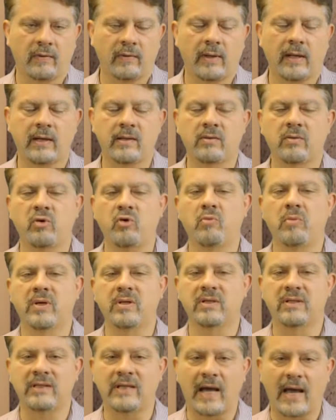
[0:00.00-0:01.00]
and that is you
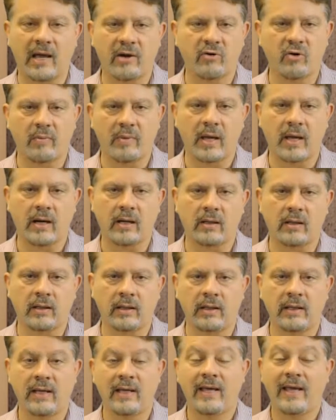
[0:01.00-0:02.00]
must
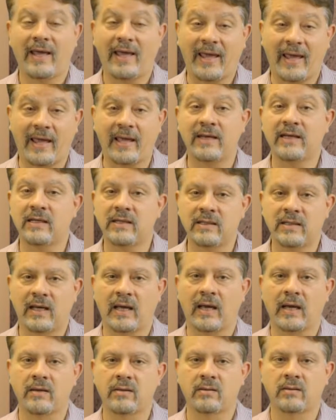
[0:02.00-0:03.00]
diagrammatically and in
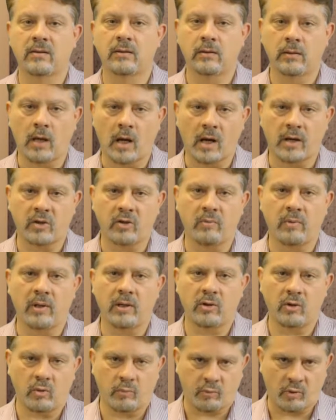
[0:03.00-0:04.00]
text
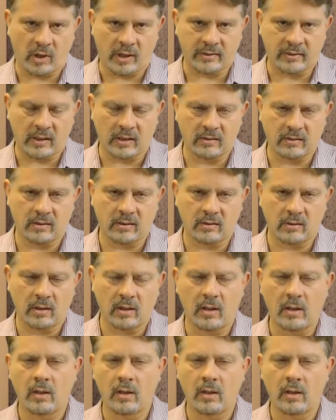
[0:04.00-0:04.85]
document your processes.